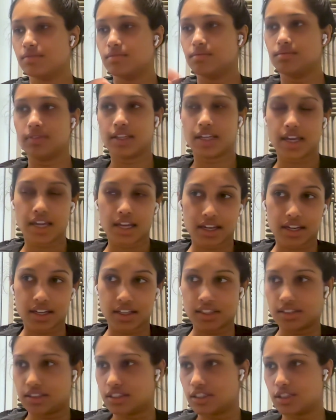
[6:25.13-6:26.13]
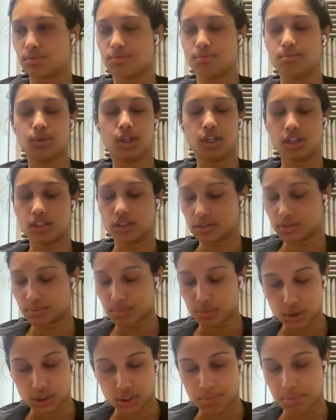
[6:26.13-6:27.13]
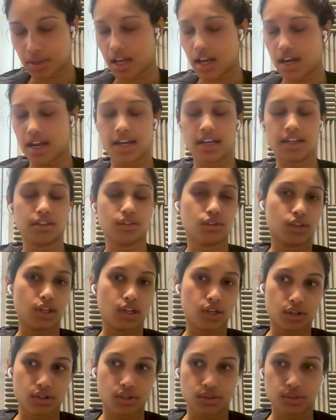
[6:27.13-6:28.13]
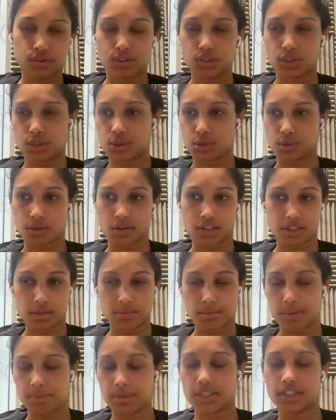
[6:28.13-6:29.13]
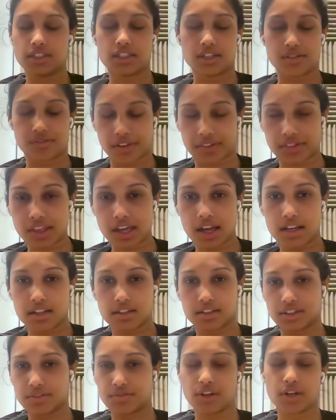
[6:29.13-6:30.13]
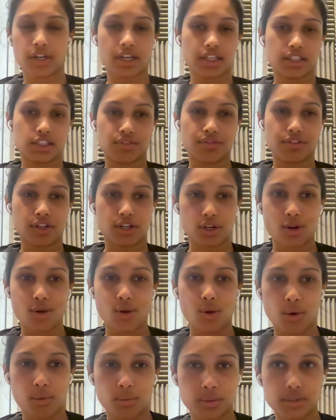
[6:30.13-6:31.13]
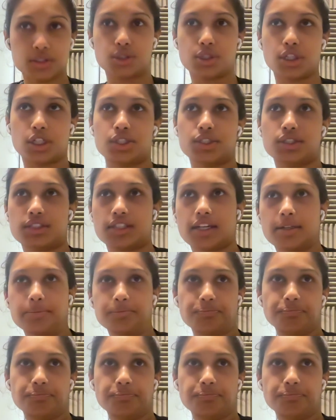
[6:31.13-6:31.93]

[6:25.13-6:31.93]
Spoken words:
and multiply, load, store to memory, stuff like that. Like it's a very normal instruction set.